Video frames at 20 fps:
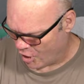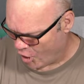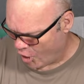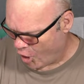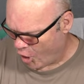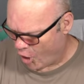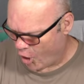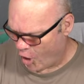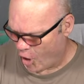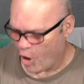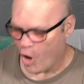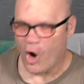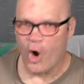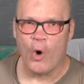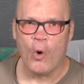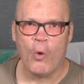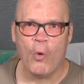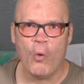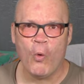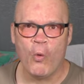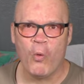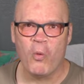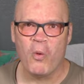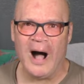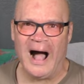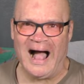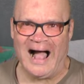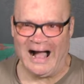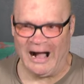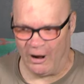oh
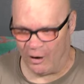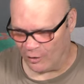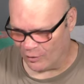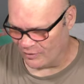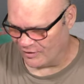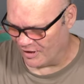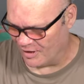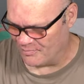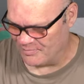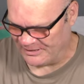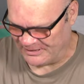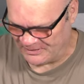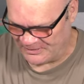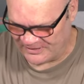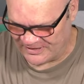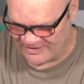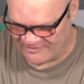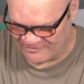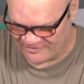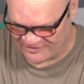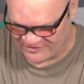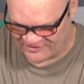wow, I've been looking for